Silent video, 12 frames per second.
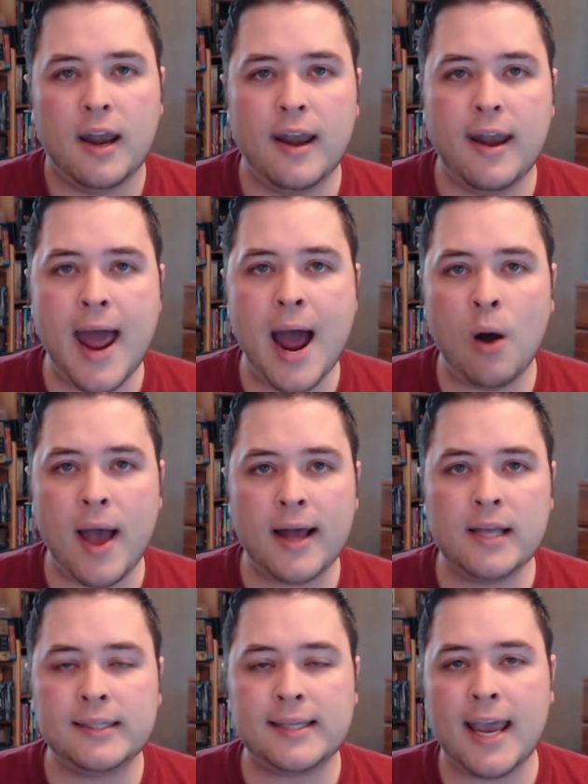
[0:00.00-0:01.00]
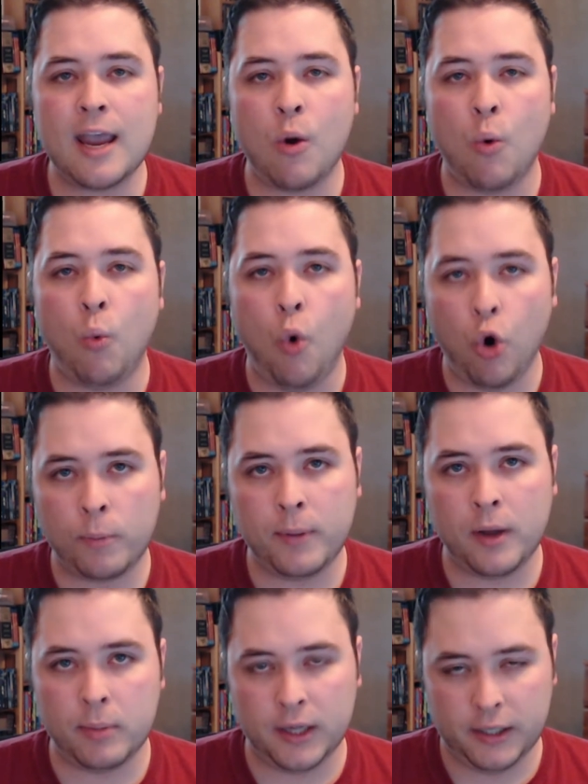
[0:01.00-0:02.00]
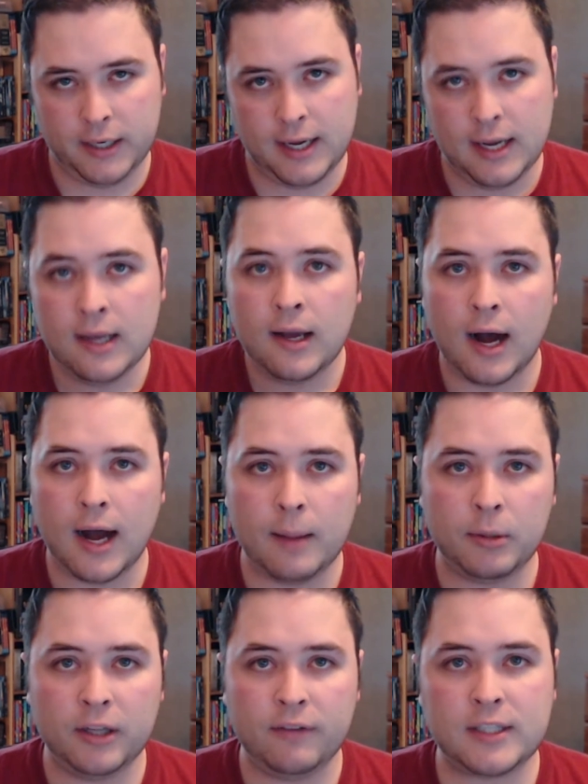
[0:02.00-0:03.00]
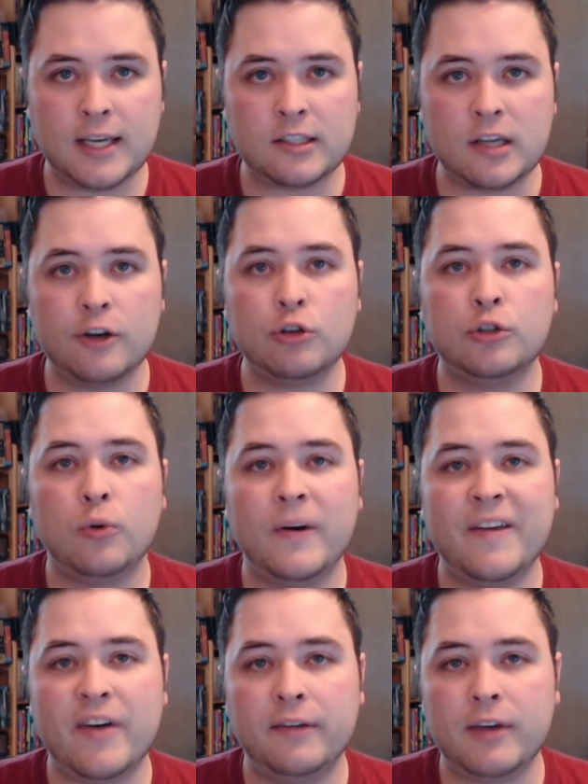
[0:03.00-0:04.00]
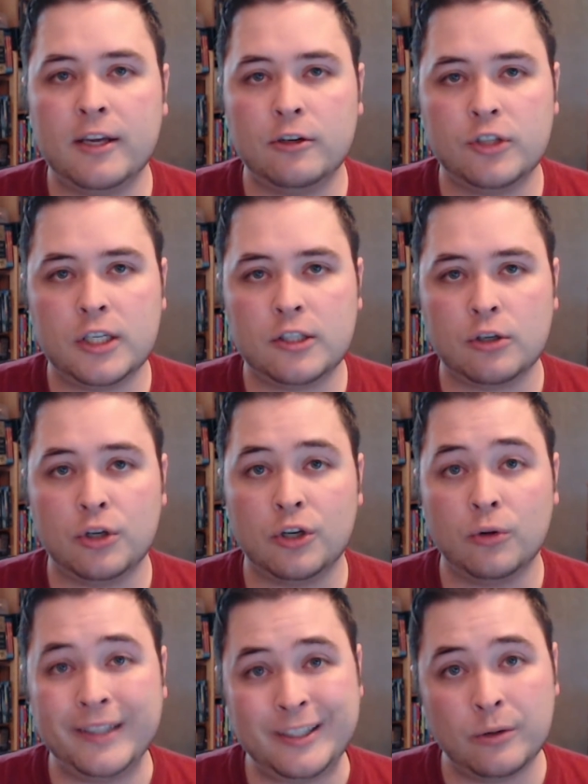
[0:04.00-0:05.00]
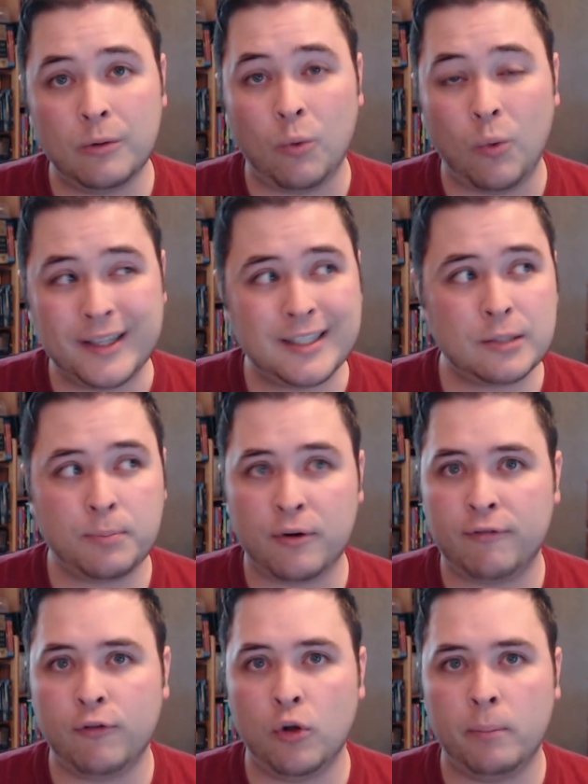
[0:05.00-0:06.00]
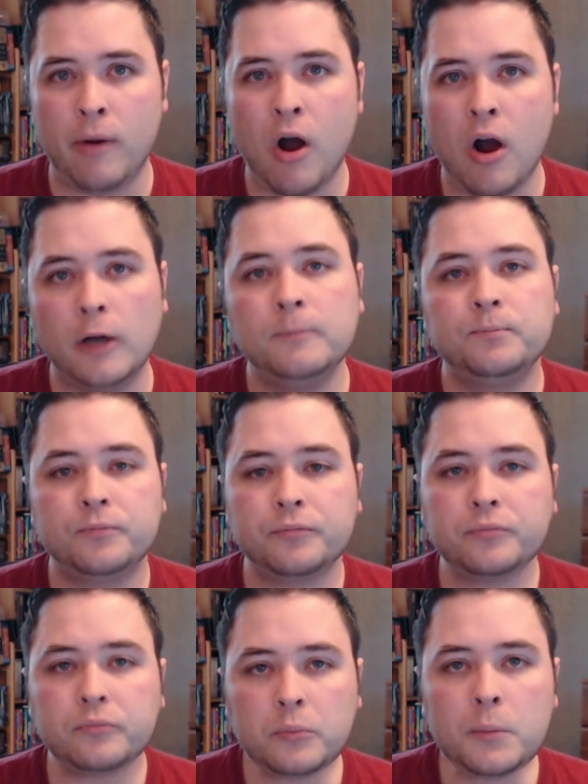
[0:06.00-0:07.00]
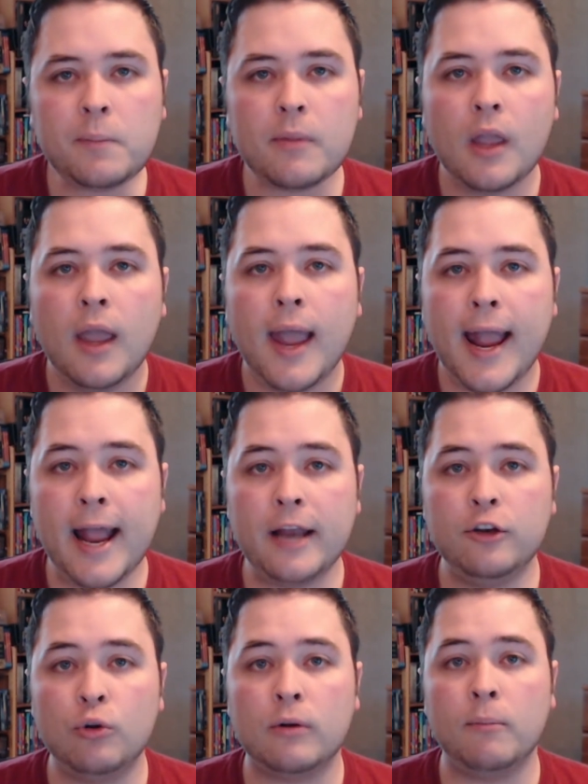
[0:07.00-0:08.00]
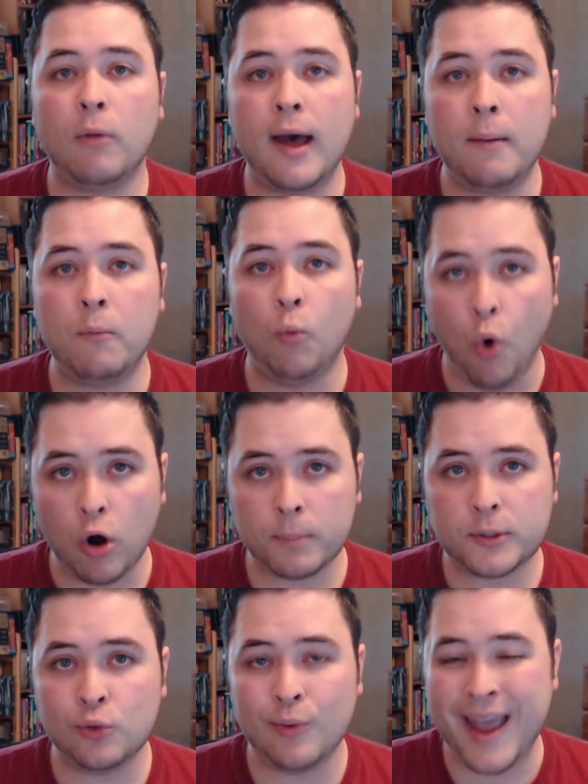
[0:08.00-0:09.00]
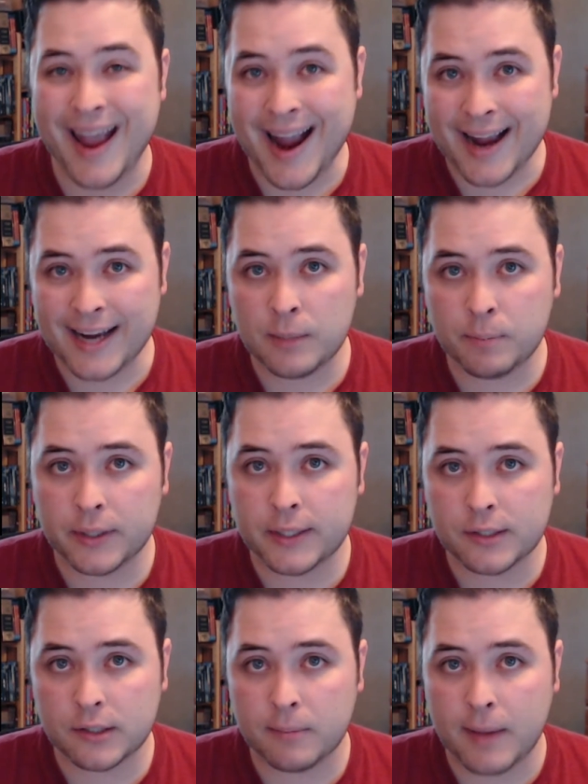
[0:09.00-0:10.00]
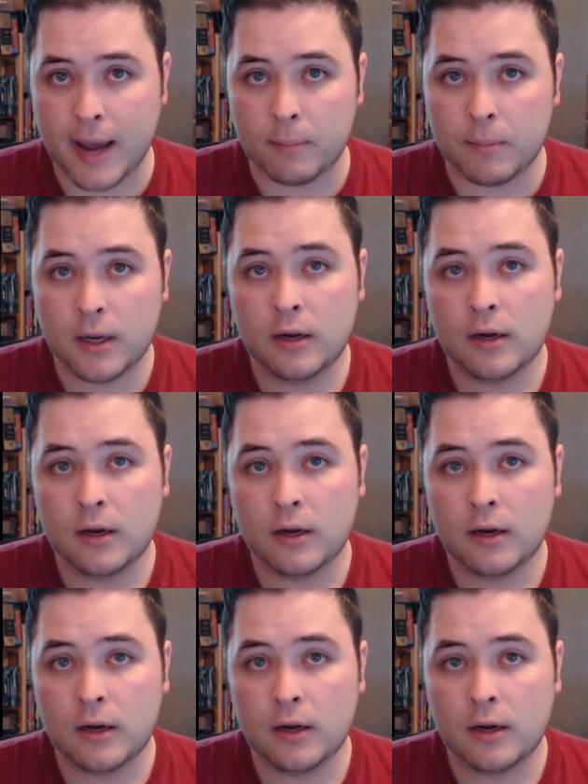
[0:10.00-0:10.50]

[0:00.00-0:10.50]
now has a warp ability. I believe it takes 125 energy, so you can only do it once per full bar. And you can warp to any place on the map,